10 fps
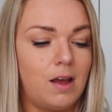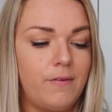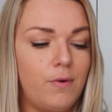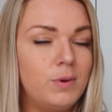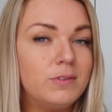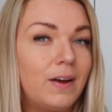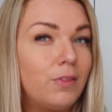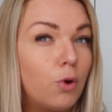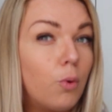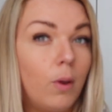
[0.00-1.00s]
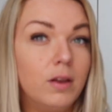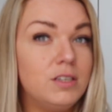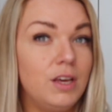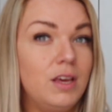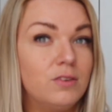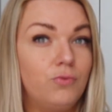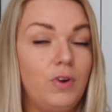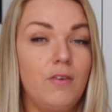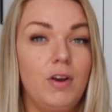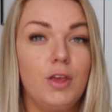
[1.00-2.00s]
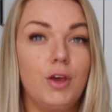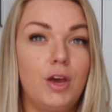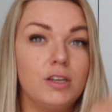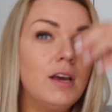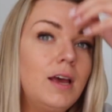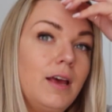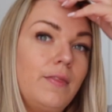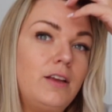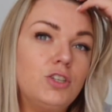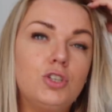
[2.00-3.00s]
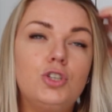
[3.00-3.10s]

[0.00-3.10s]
I've always found the quality is really, really good. They just